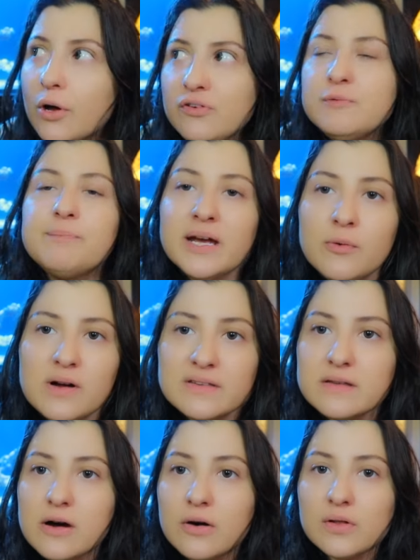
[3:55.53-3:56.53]
Those big
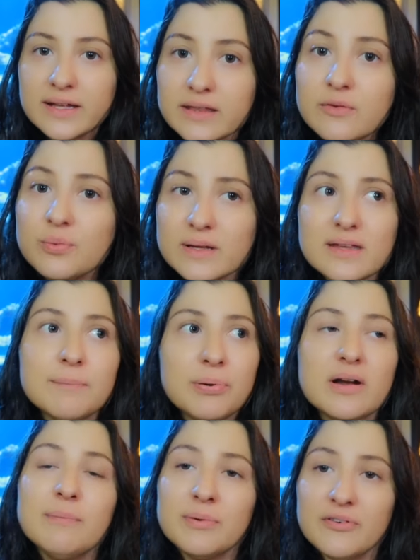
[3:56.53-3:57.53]
ones though, like they really
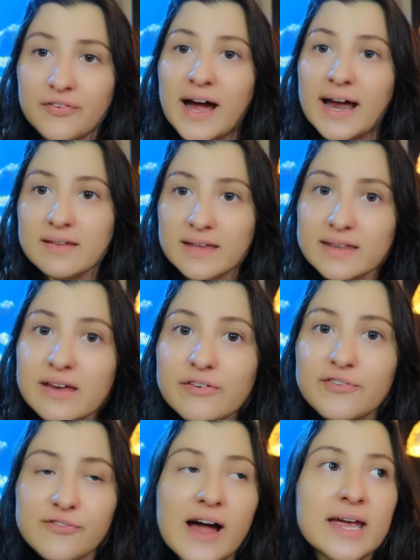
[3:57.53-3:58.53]
put up a fight, like they have
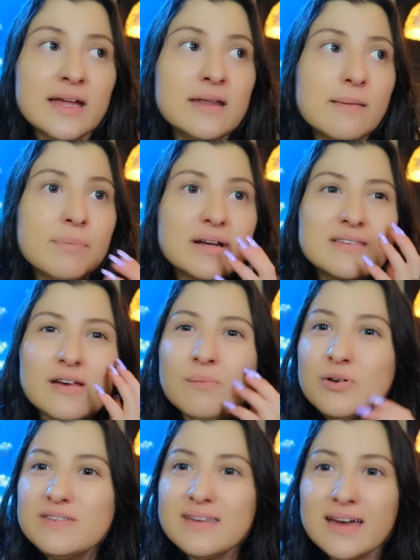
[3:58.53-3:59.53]
a fight in them, but it's
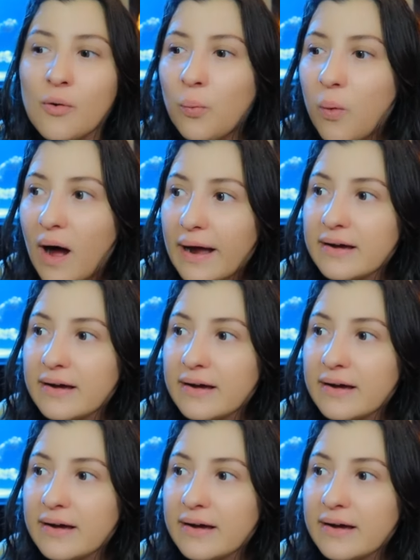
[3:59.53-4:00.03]
almost like, why